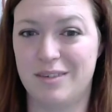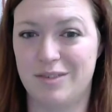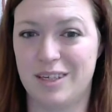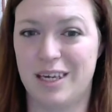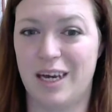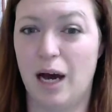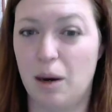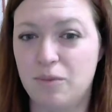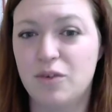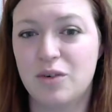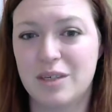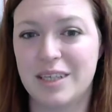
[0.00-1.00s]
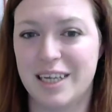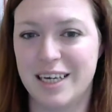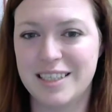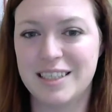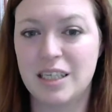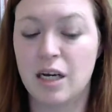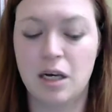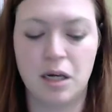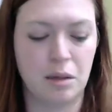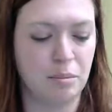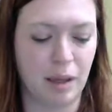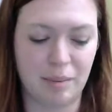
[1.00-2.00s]
really helpful in this,
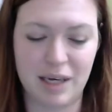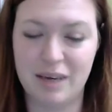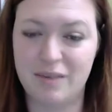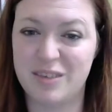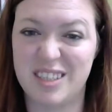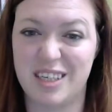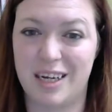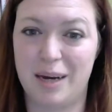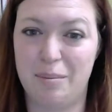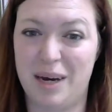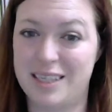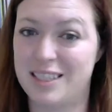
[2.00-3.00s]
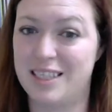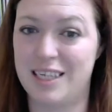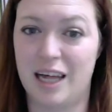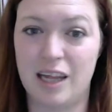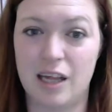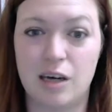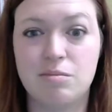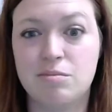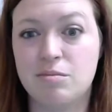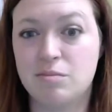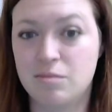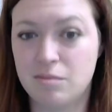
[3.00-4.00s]
maybe even to get back to yellow,
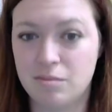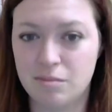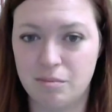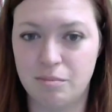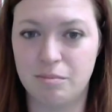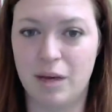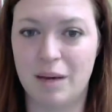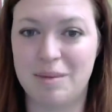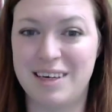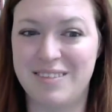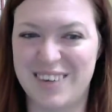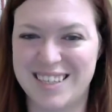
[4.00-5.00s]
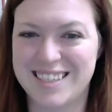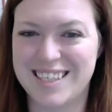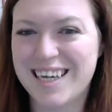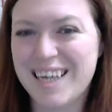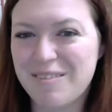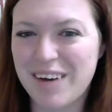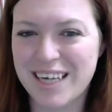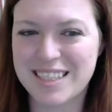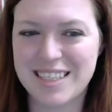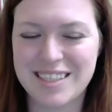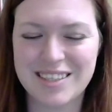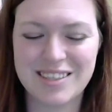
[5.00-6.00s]
maybe eventually get back
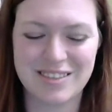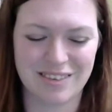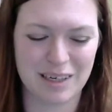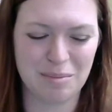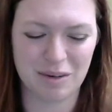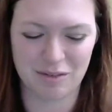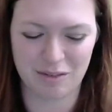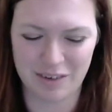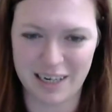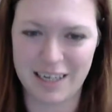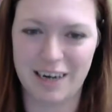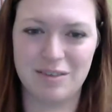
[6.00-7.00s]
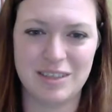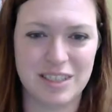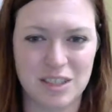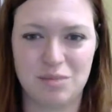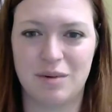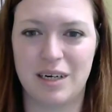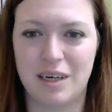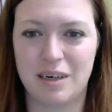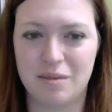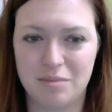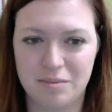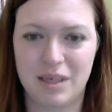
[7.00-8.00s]
to green, but for right now, we just want
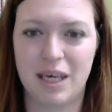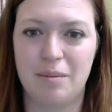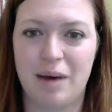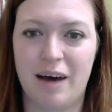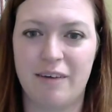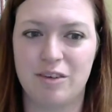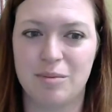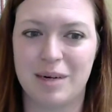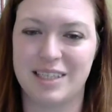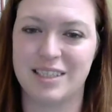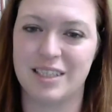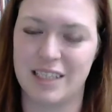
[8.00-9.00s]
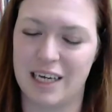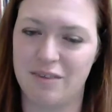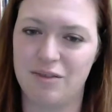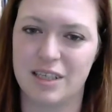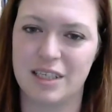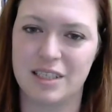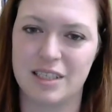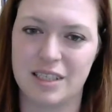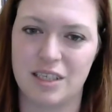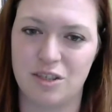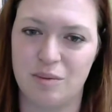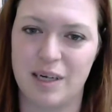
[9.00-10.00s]
to keep everybody safe in this
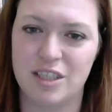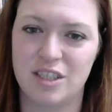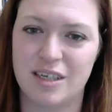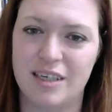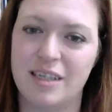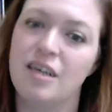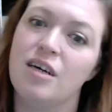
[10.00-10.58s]
situation.